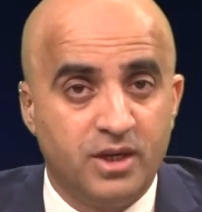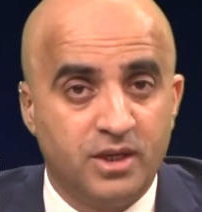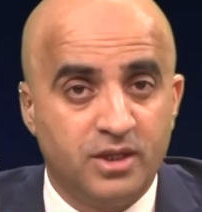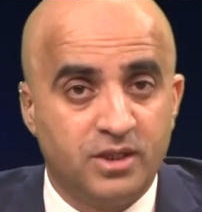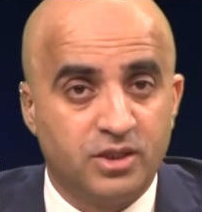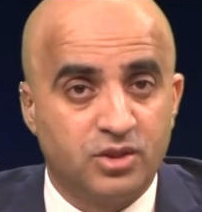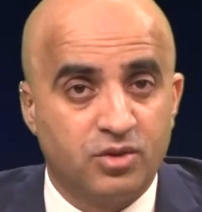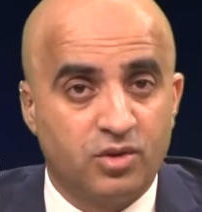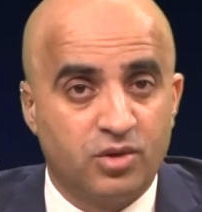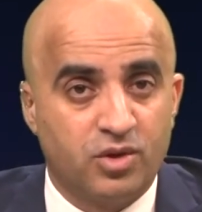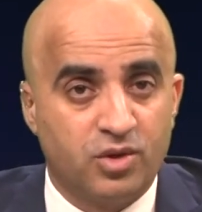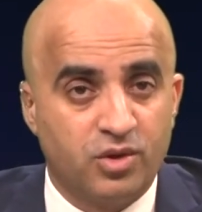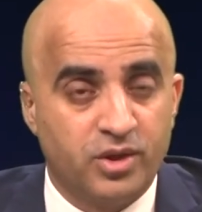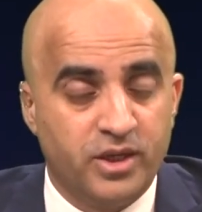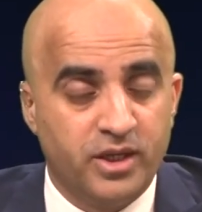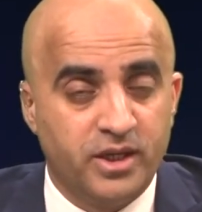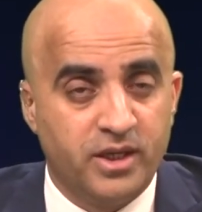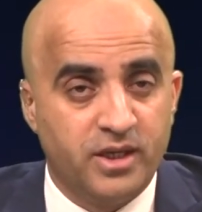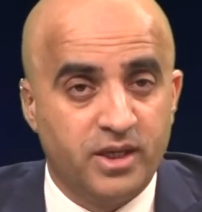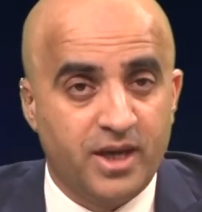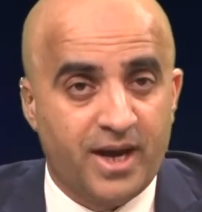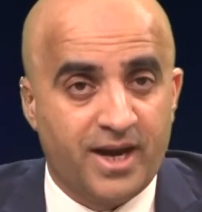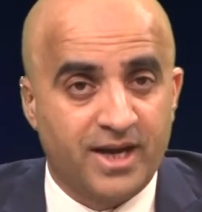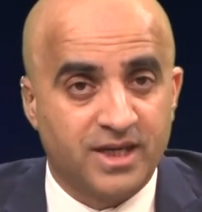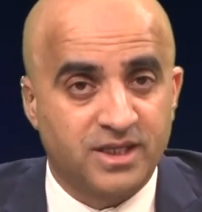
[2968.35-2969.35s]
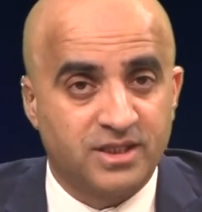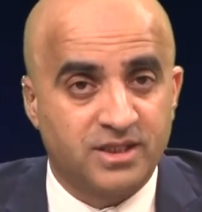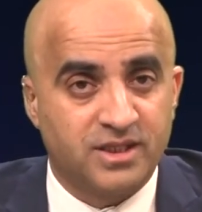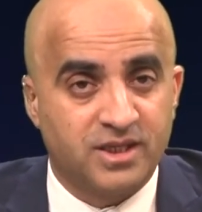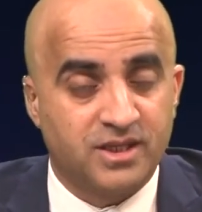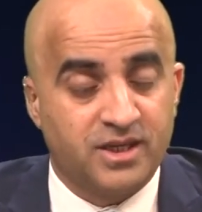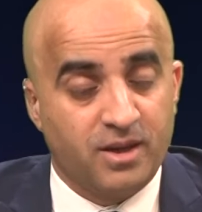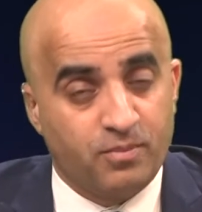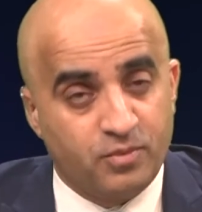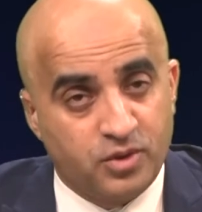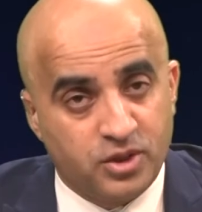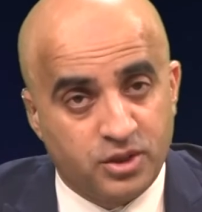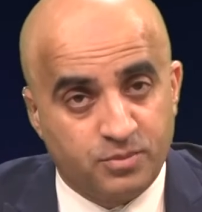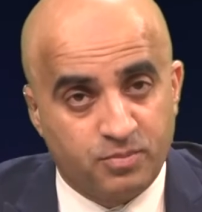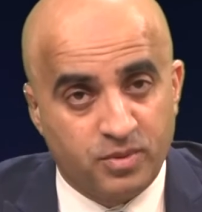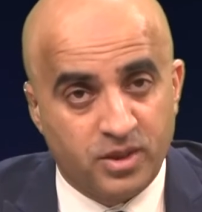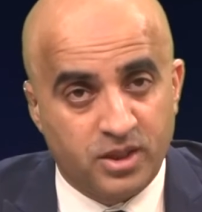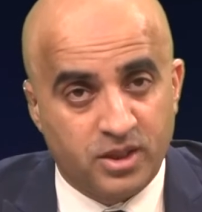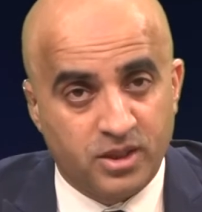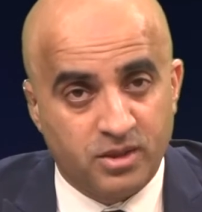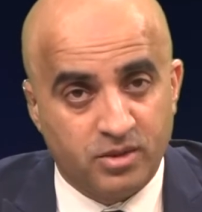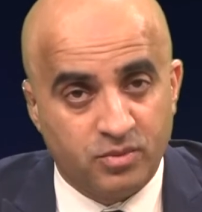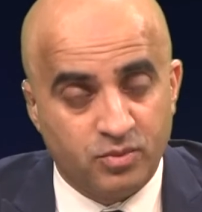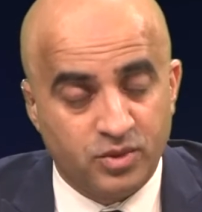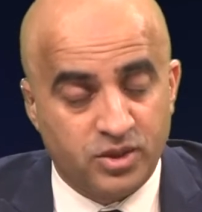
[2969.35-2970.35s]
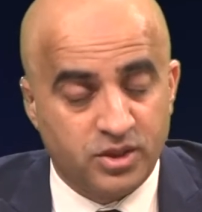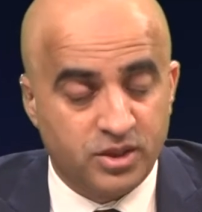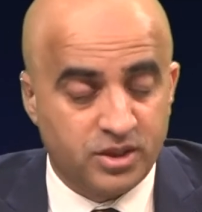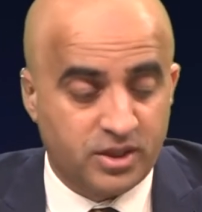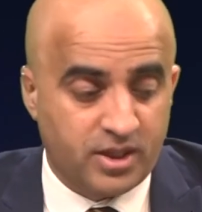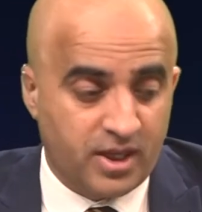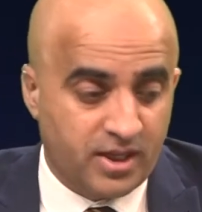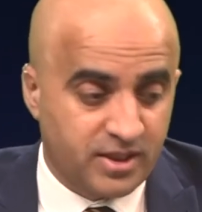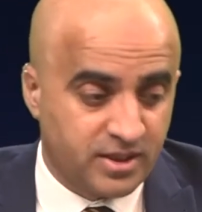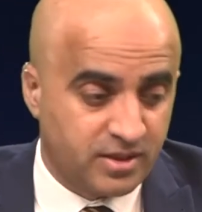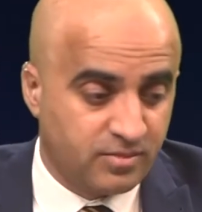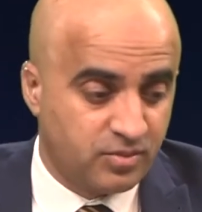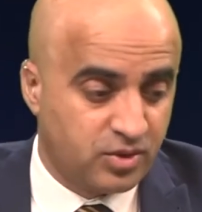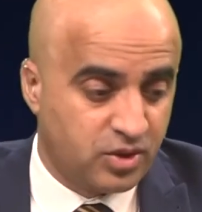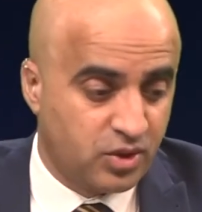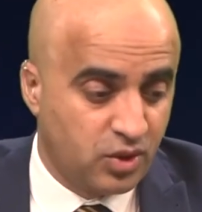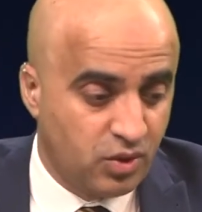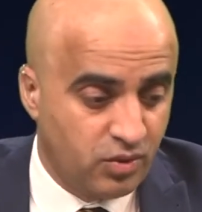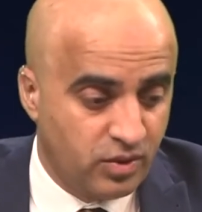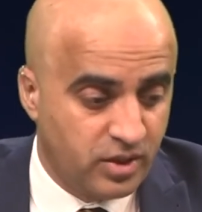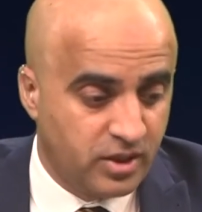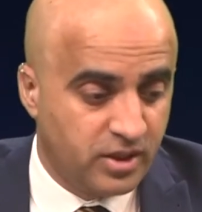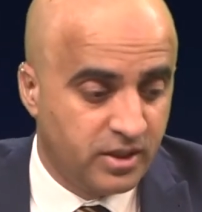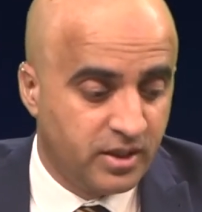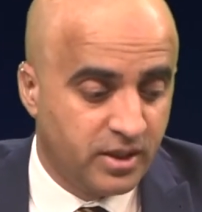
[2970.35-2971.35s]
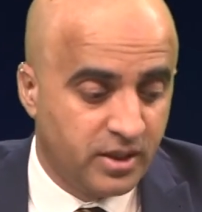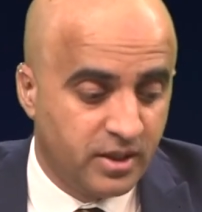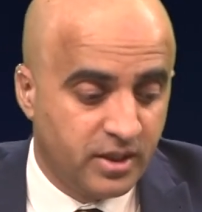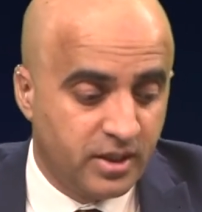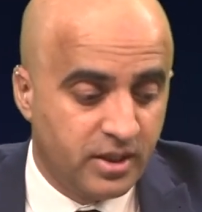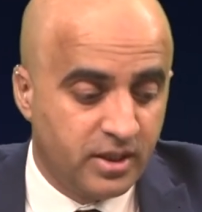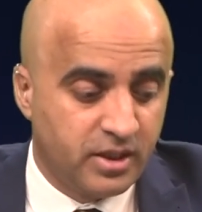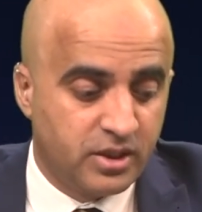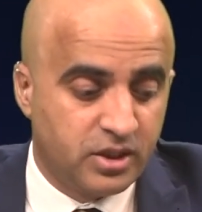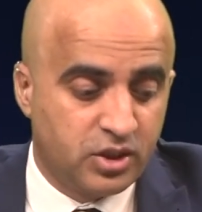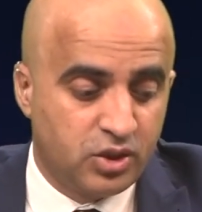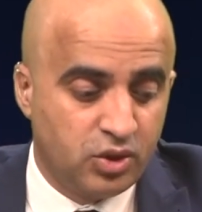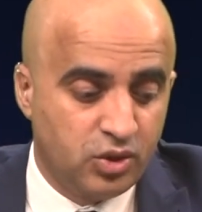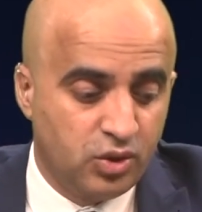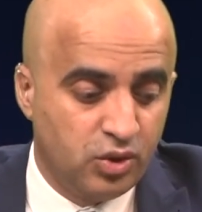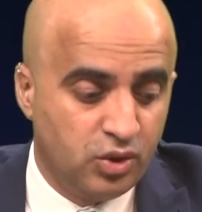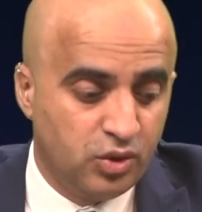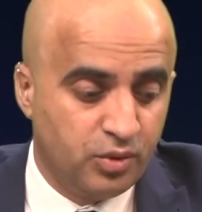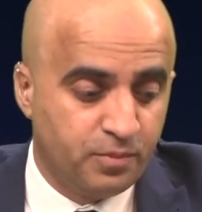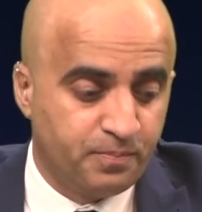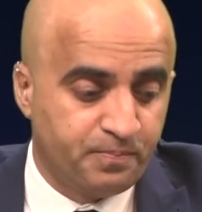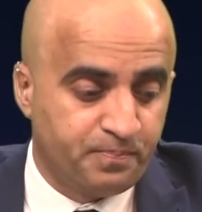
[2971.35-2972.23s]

So he asked the Deputy Speaker, which is Qasim Suri, to